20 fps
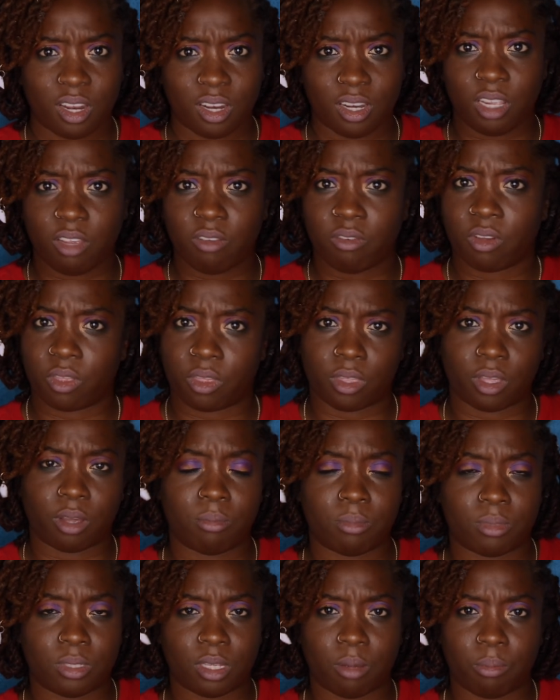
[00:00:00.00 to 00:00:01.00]
leave a
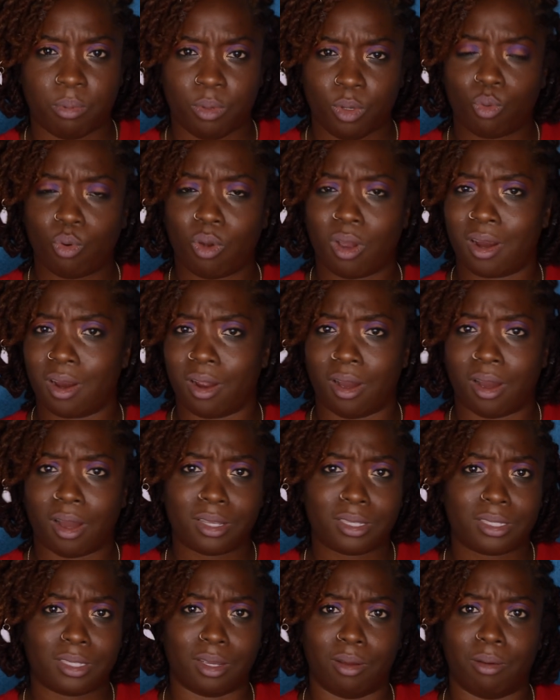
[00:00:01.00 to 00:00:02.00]
thumbs up. You are
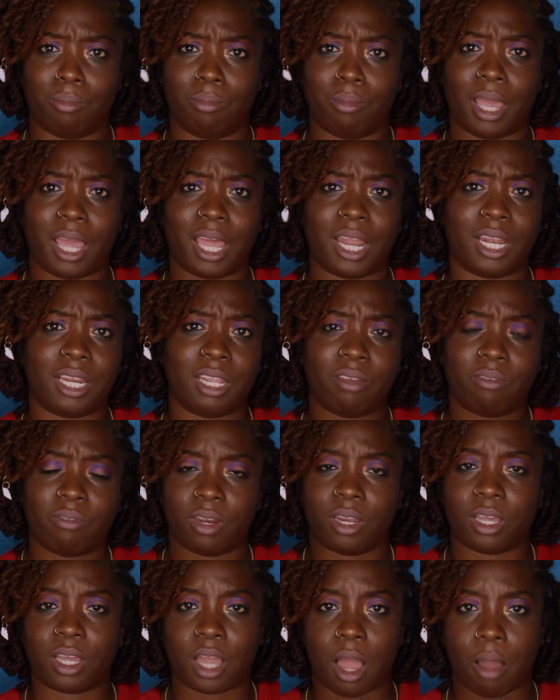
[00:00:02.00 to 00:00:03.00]
awesome. And leave
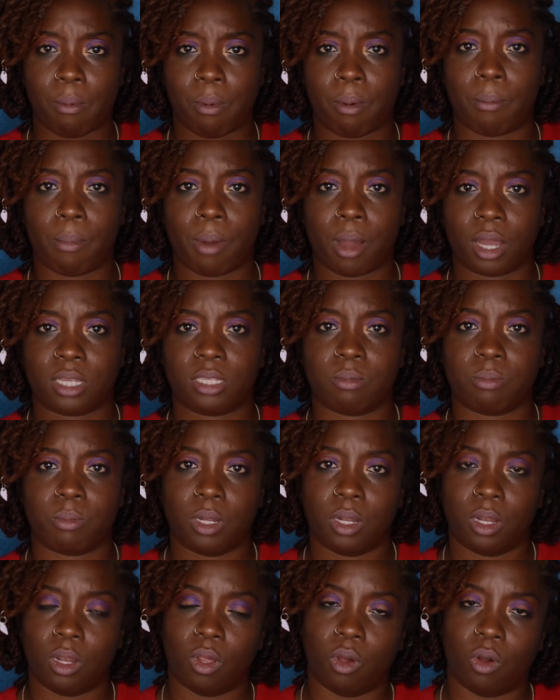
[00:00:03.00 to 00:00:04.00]
in a comment box
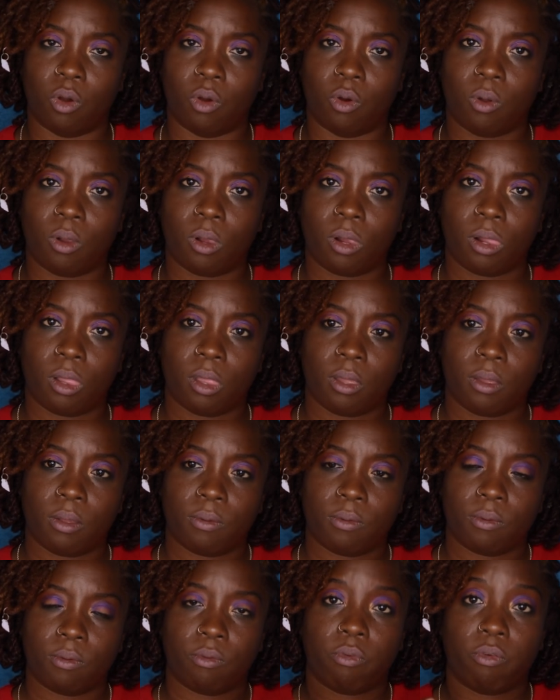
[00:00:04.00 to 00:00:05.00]
below,
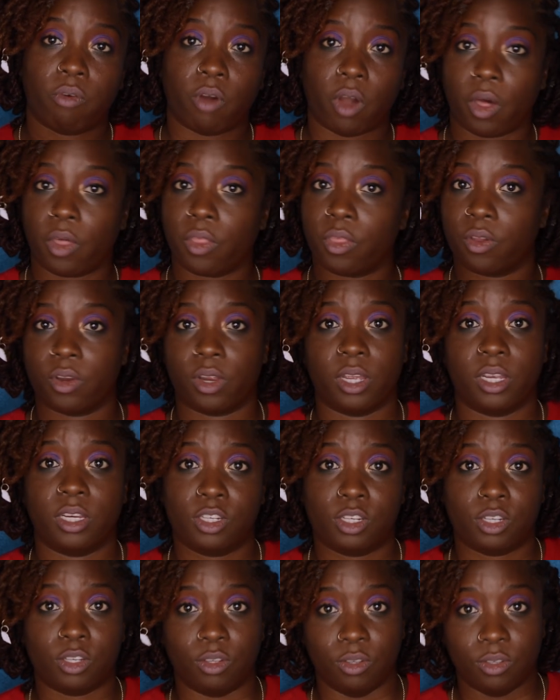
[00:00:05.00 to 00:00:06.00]
father
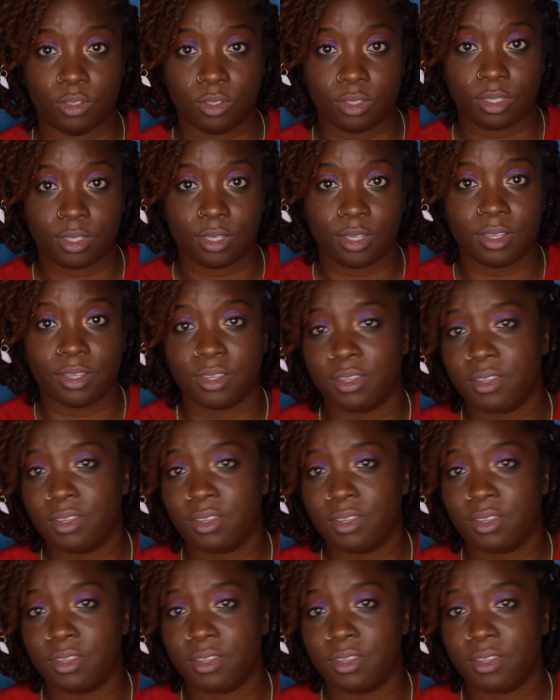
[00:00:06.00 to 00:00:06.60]
issues.